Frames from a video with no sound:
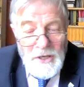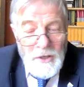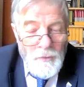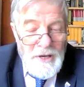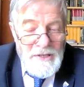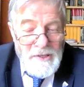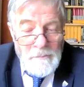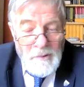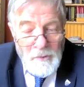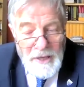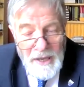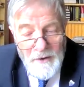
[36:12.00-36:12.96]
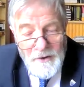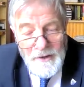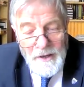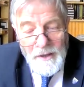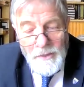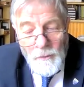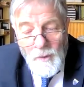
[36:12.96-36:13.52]
in Greece and Bulgaria
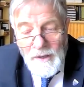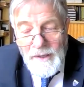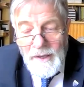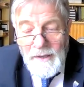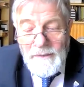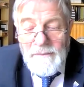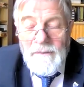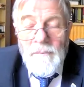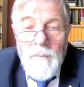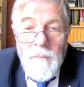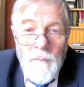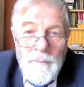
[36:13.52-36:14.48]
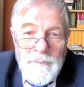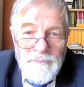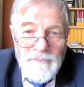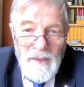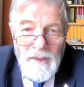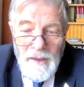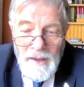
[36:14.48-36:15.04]
on the one hand,
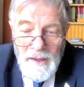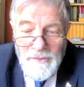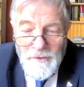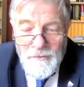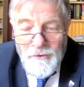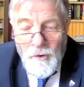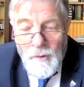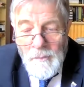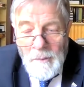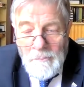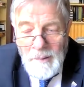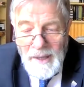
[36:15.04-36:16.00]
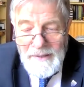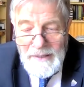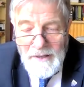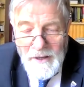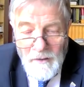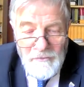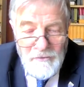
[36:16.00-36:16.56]
and the former bloody
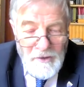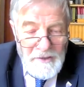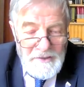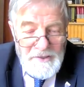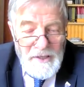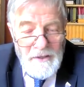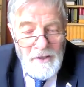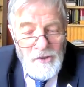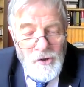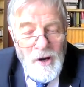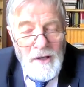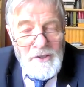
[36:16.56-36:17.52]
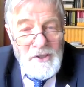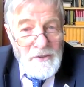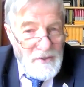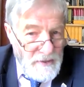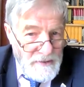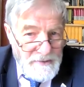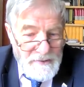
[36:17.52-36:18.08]
conflicts and
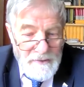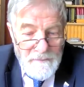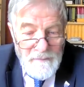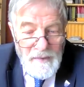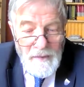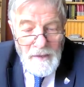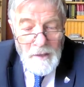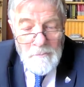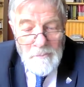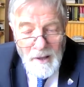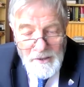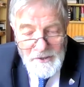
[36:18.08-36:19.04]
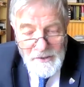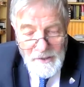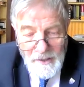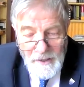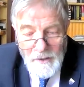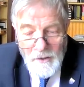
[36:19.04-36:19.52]
atrocities in Bosnia,